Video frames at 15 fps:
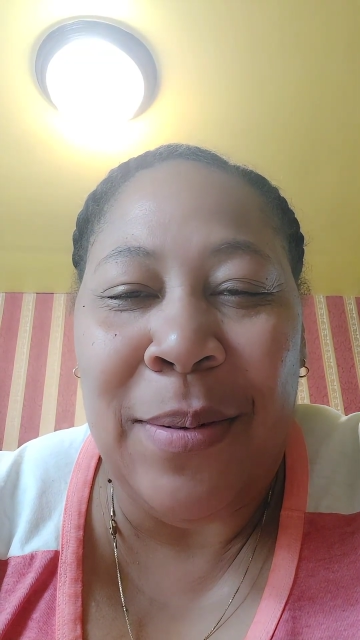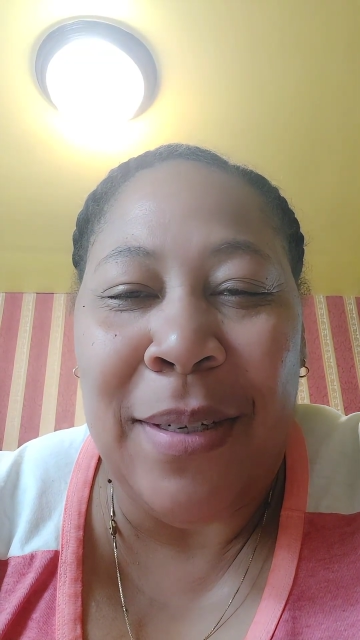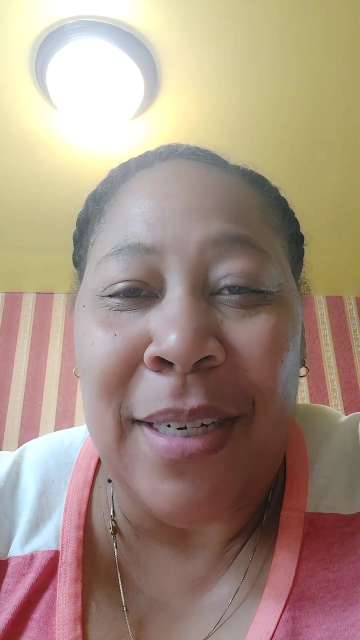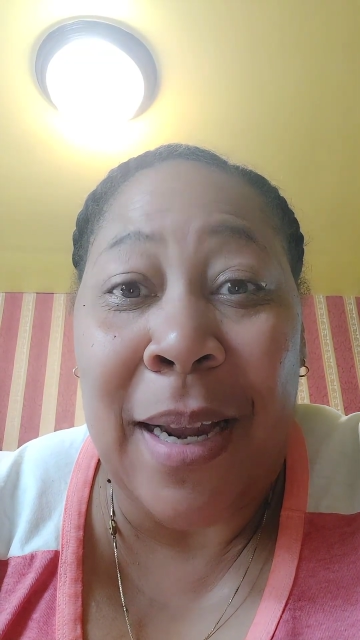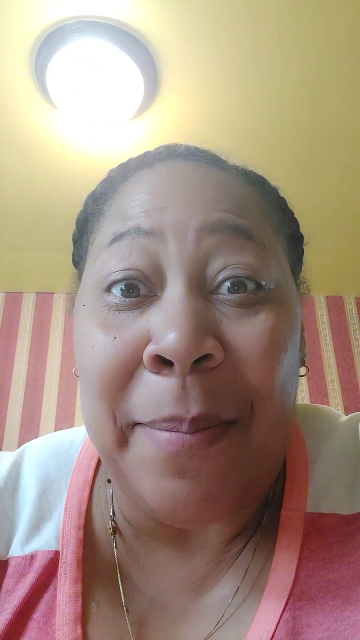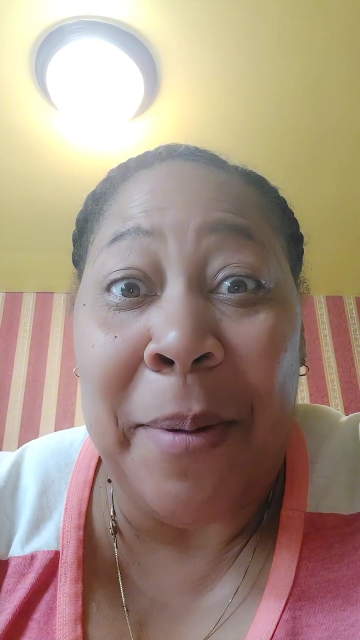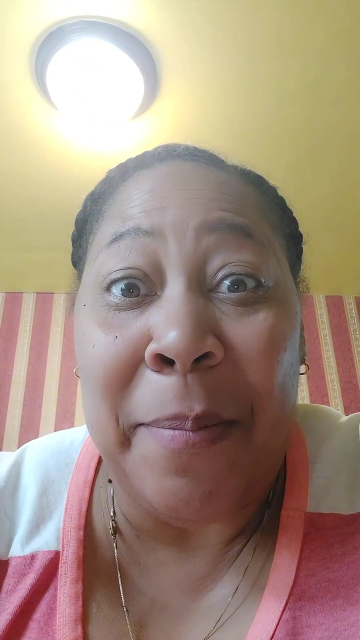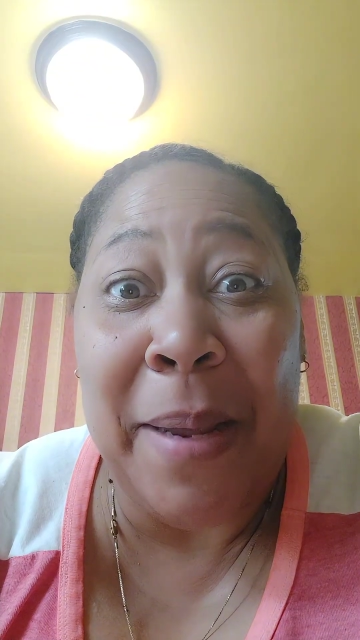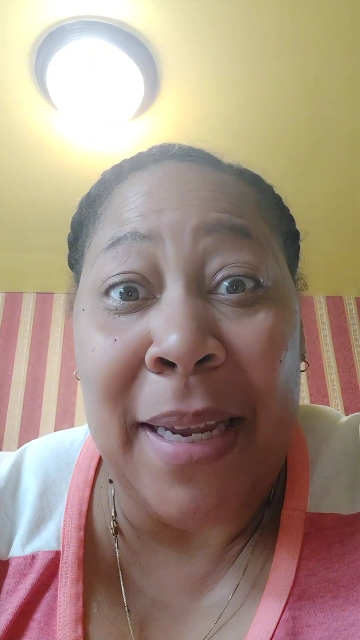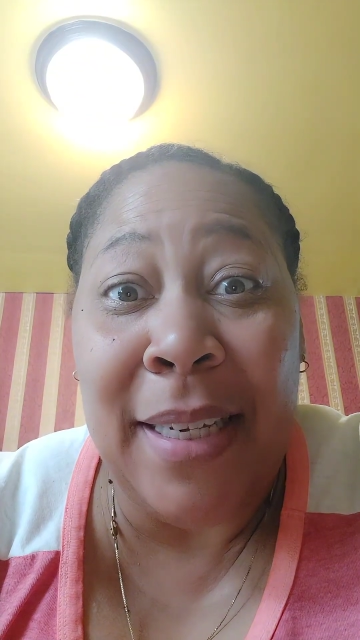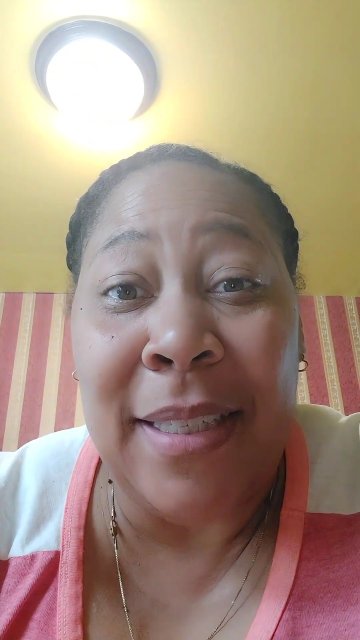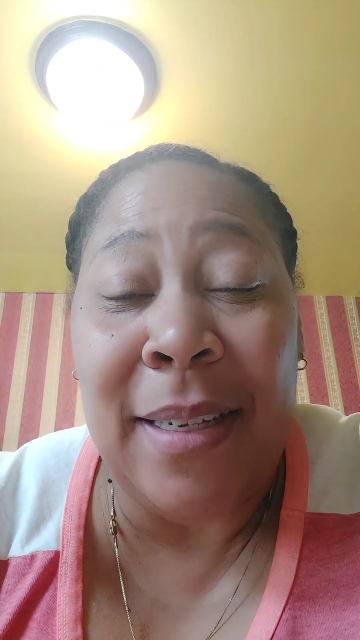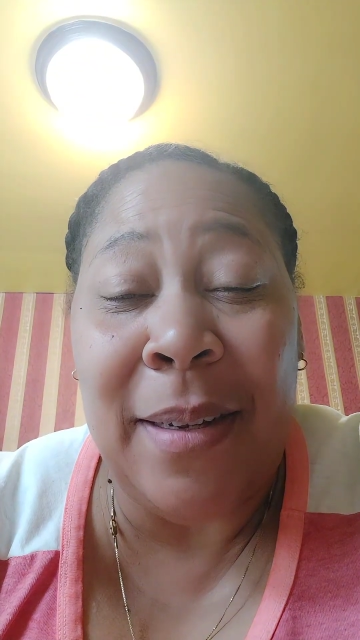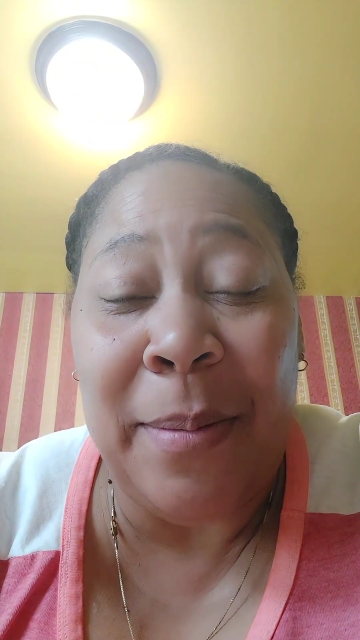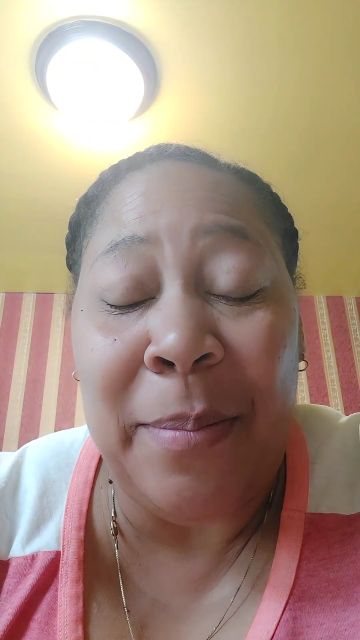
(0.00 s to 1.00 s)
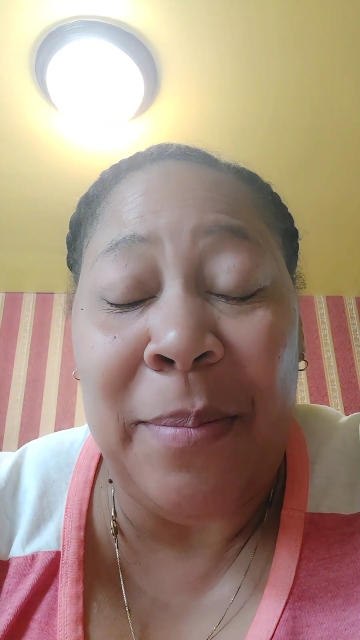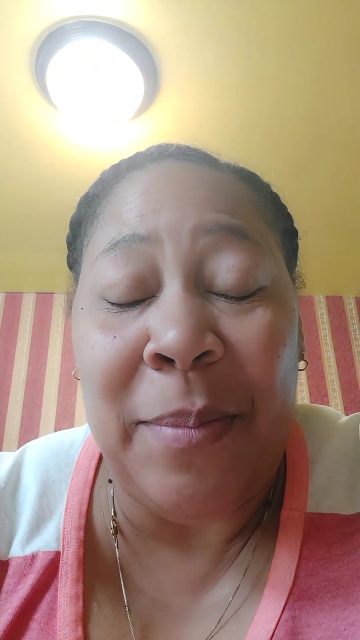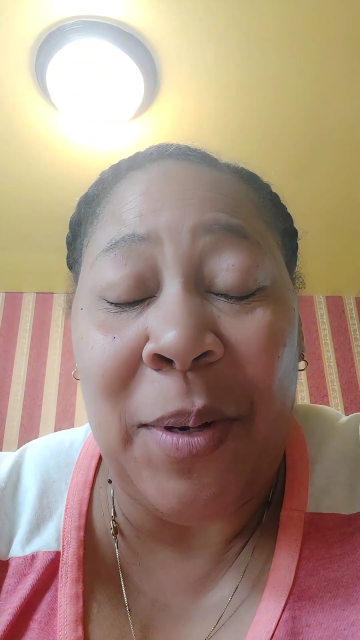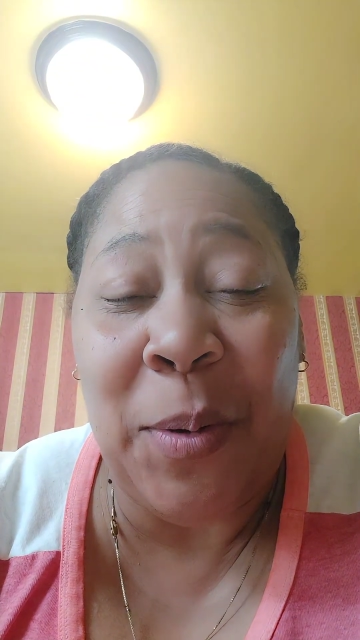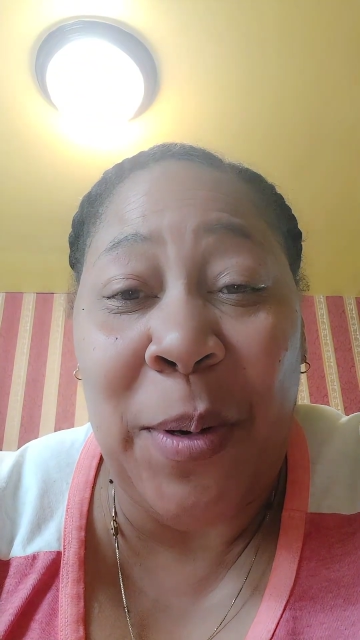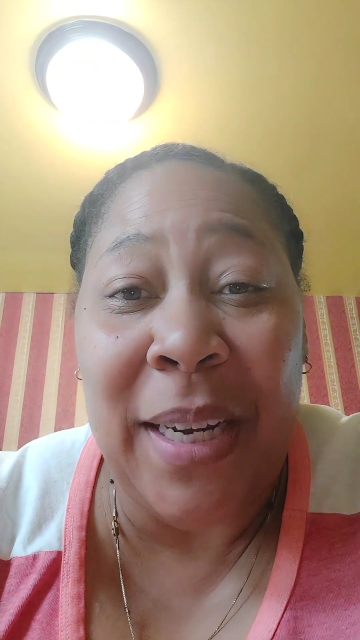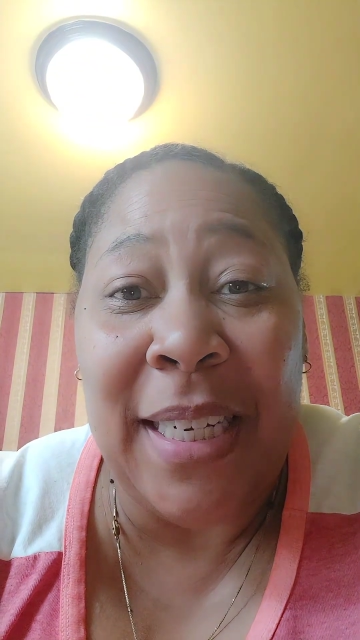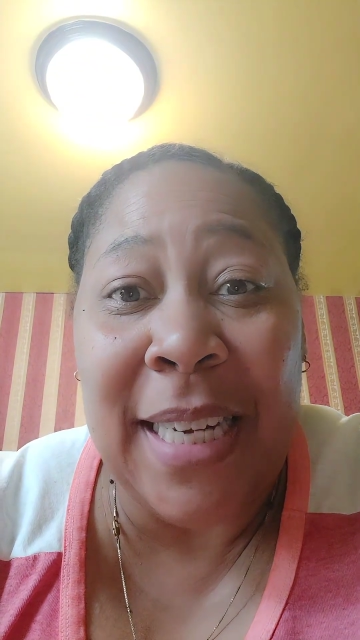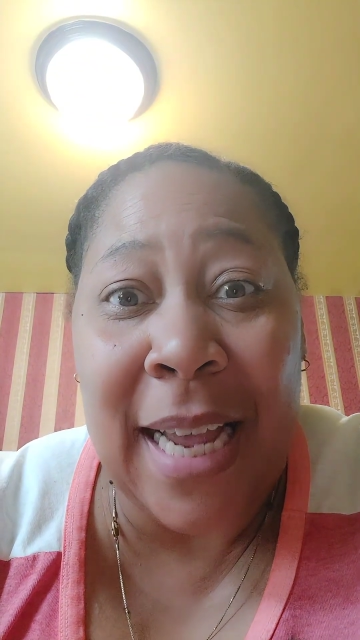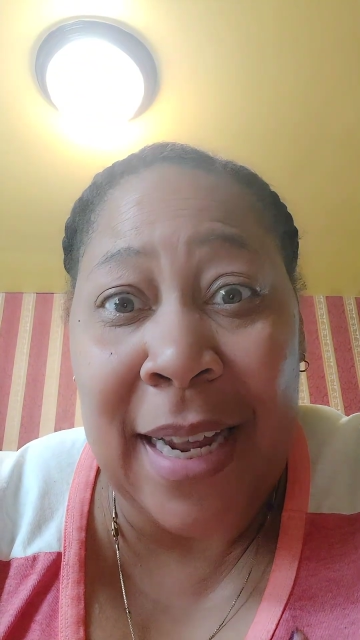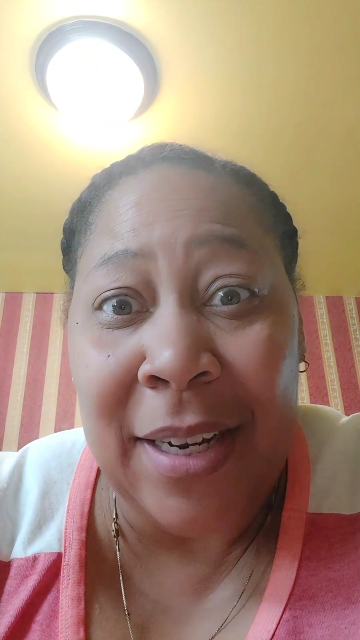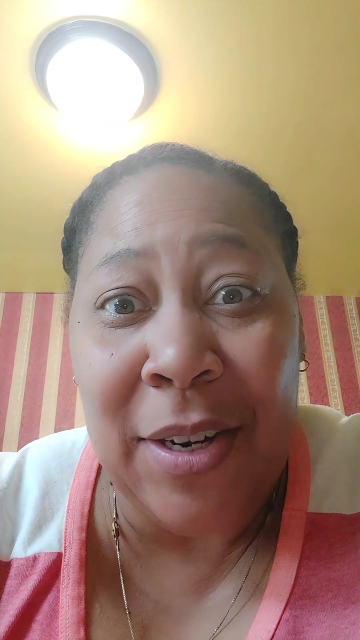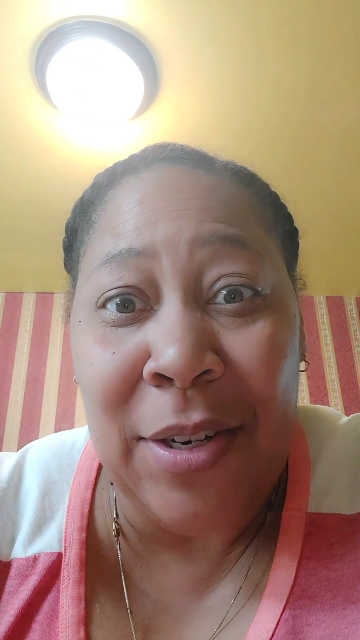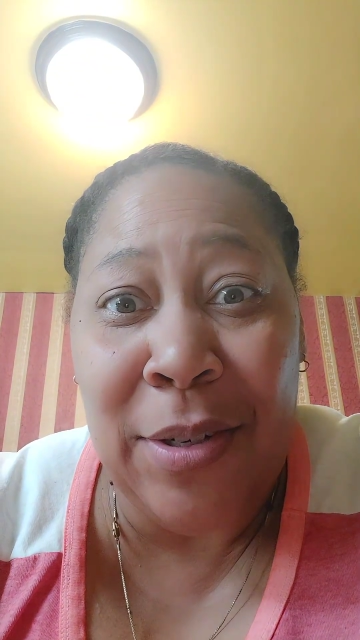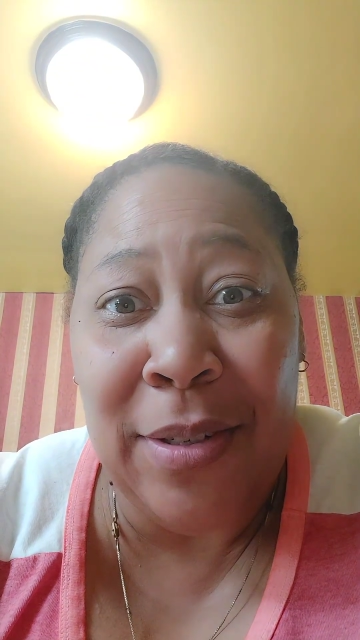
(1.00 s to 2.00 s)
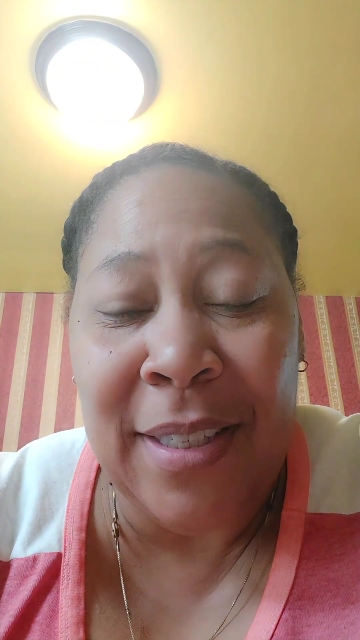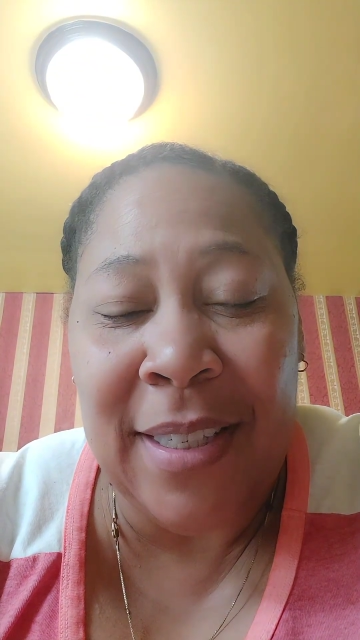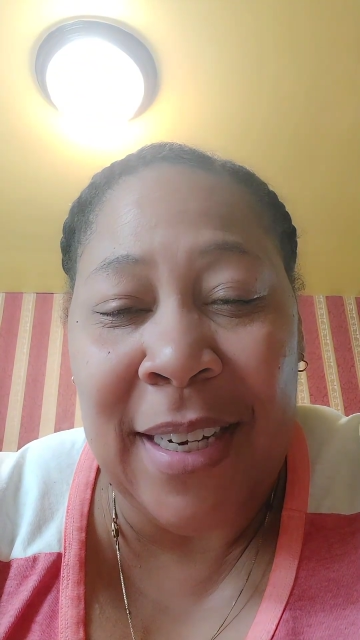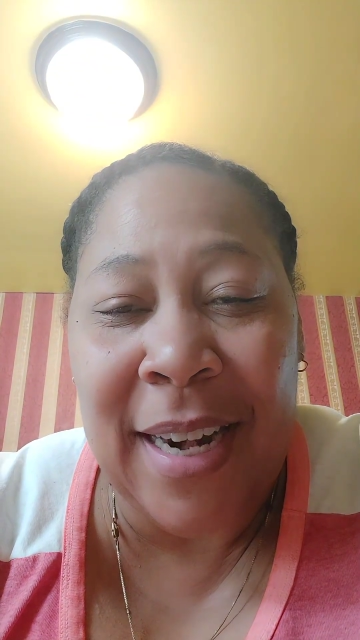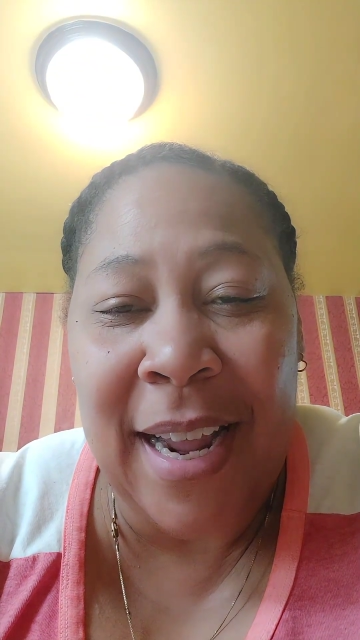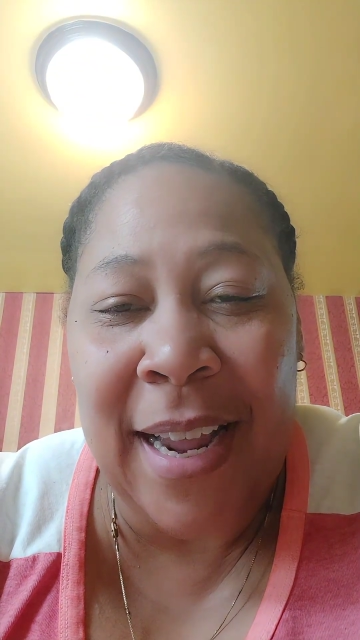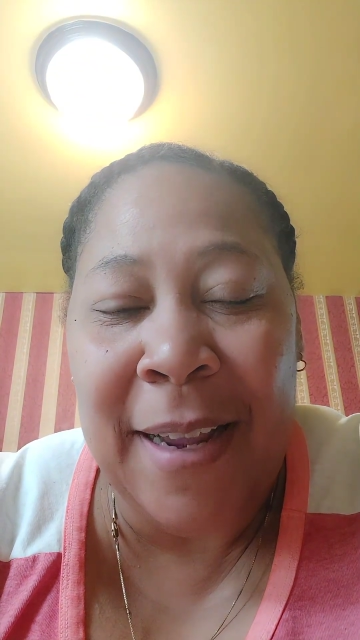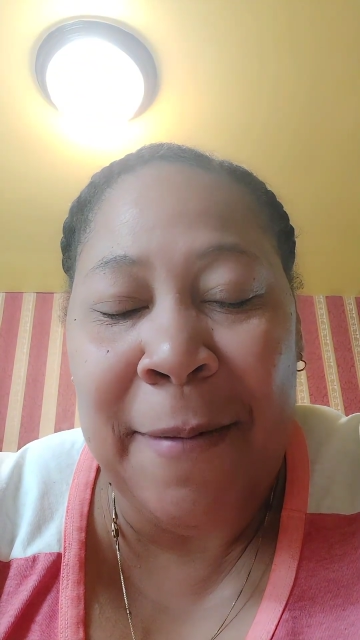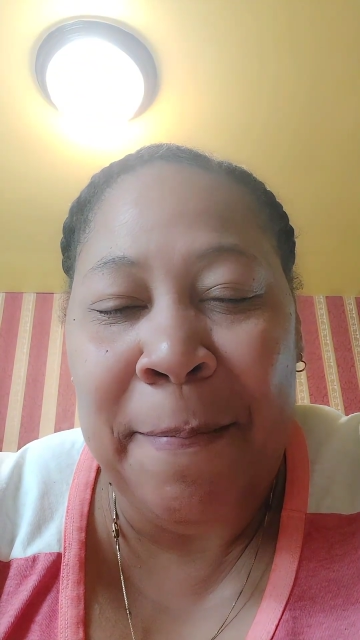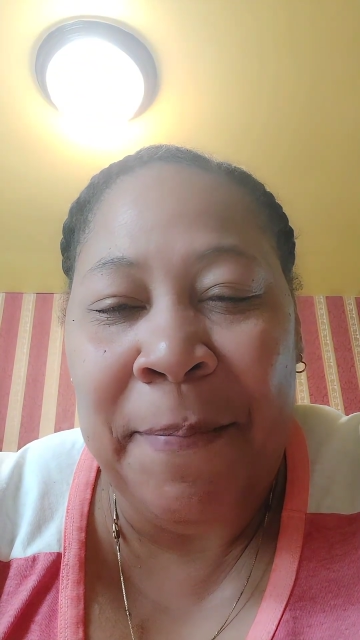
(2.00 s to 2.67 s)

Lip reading: which I'm gonna make some quick tacos today,